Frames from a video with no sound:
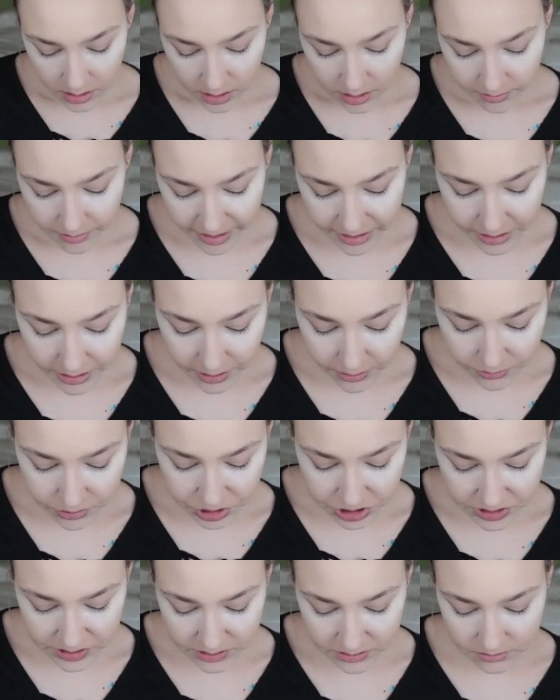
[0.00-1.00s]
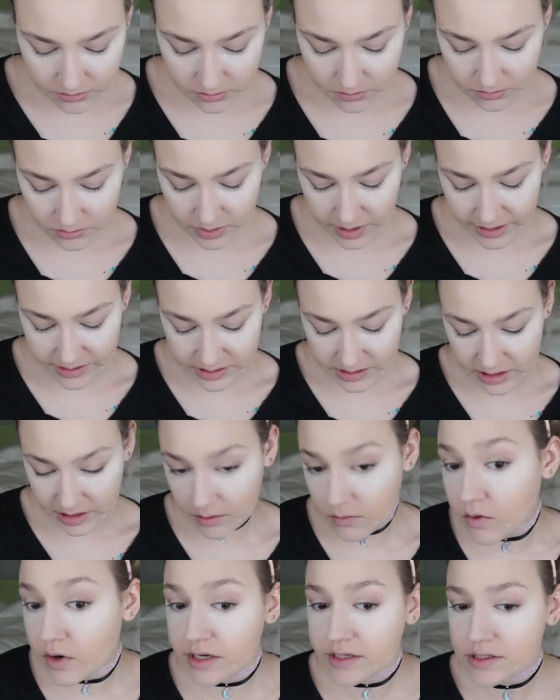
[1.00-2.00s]
my nose just has deep
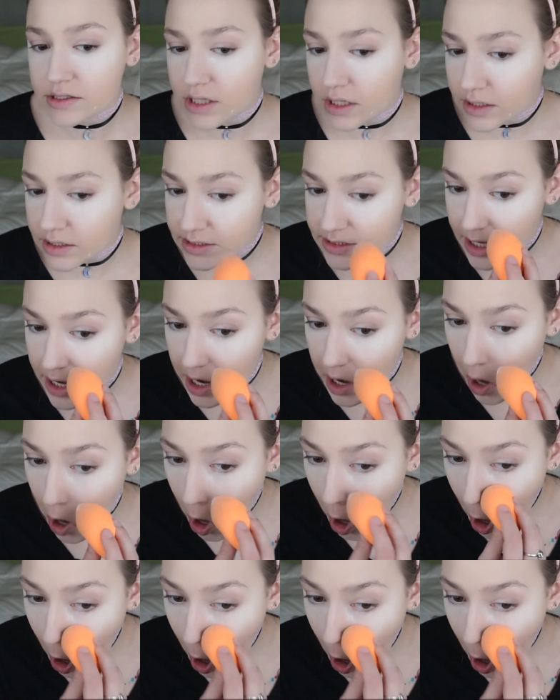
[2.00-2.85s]
creases on the side.